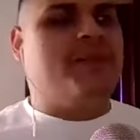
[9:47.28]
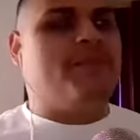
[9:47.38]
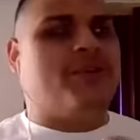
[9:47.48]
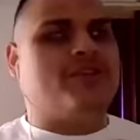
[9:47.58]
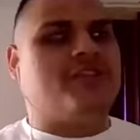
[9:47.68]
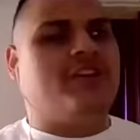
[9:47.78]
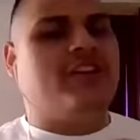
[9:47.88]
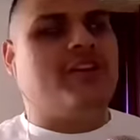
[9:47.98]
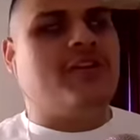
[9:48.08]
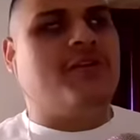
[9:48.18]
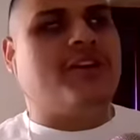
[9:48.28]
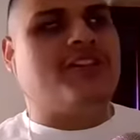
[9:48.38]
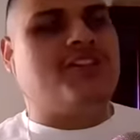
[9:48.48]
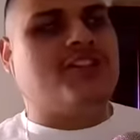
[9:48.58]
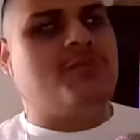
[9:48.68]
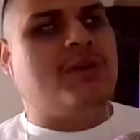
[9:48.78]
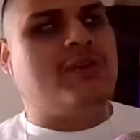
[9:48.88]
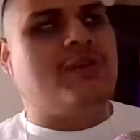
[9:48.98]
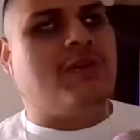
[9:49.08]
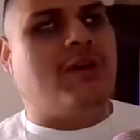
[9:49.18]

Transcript: personally though, is it just me though?